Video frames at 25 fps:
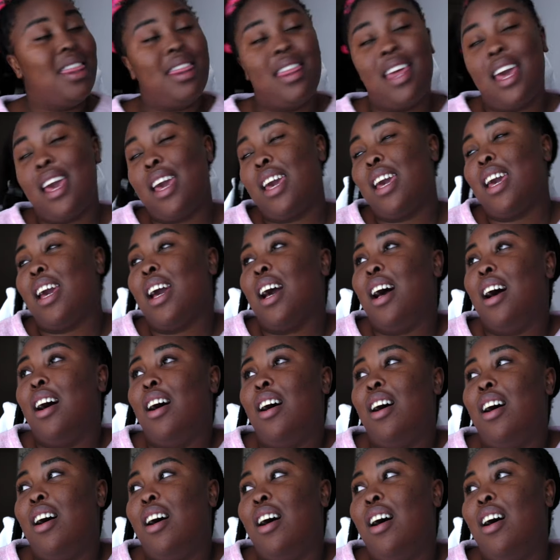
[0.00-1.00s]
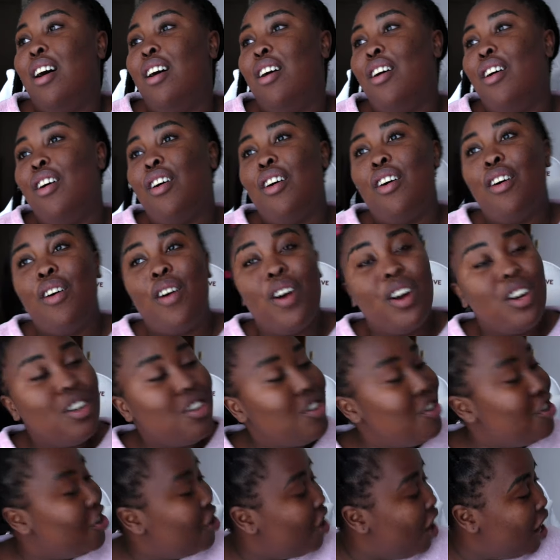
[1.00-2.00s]
They are
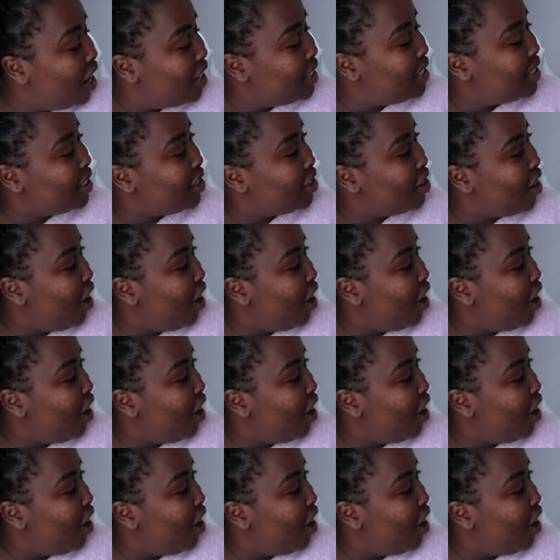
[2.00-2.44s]
not